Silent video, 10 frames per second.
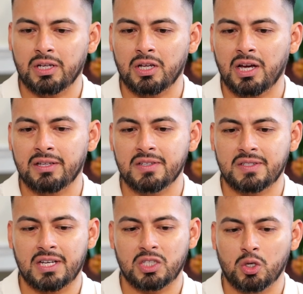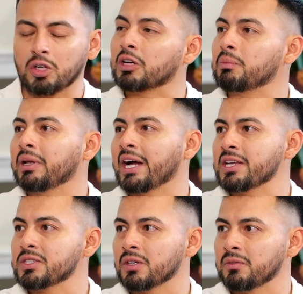that says you're in
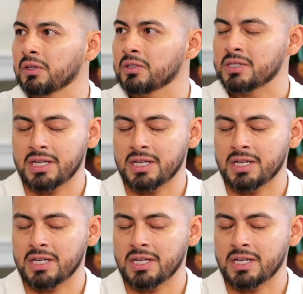compliance of the